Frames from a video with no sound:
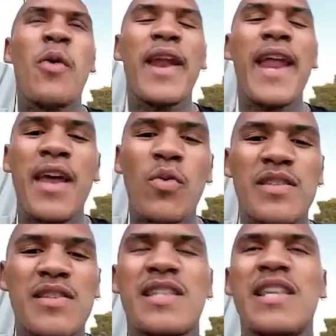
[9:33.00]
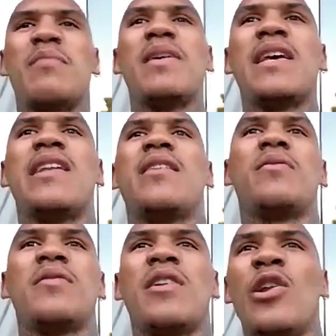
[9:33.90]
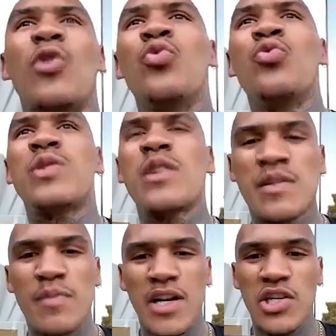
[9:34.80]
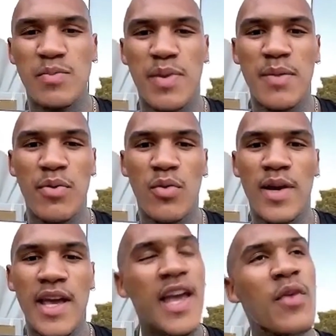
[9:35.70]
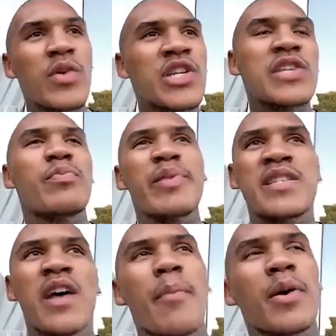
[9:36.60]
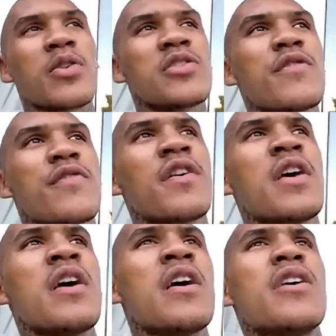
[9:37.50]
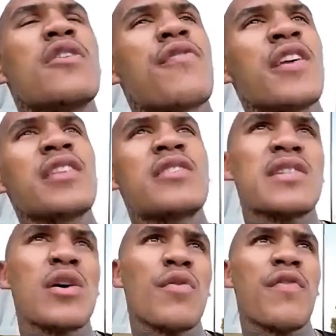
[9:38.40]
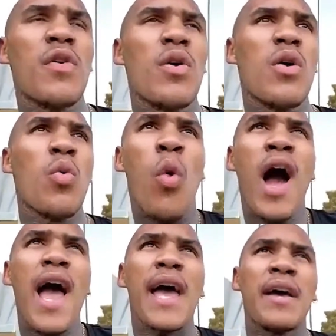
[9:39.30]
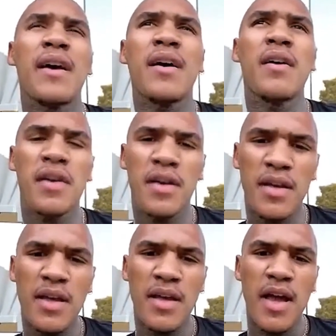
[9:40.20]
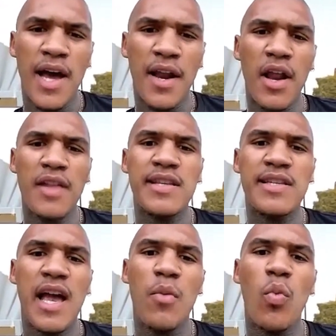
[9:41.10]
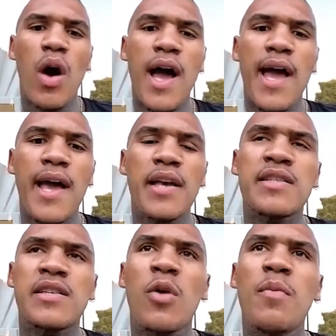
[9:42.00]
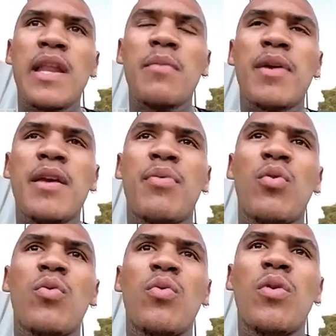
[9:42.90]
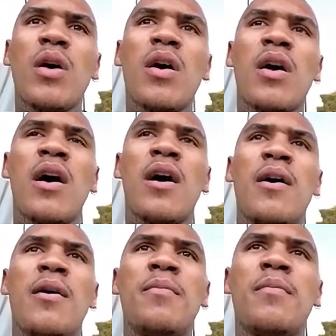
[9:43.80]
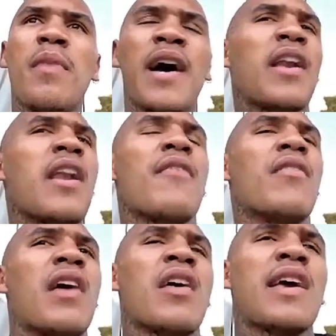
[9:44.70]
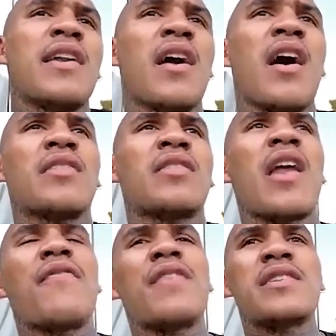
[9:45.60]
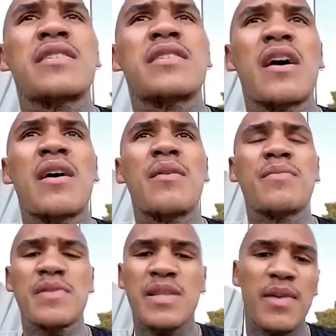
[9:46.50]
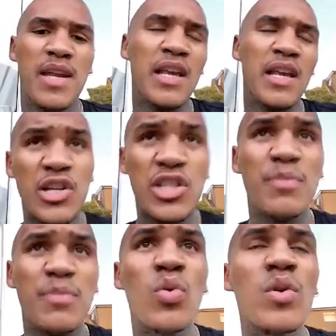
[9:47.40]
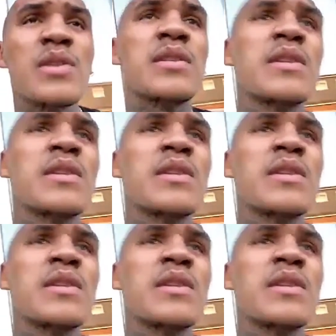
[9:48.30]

out there wants to see me lose as much as people will, which is bizarre, because you think to yourself, why? I don't understand why so many people. I don't know. Again, I don't know if it's some of the English supporters.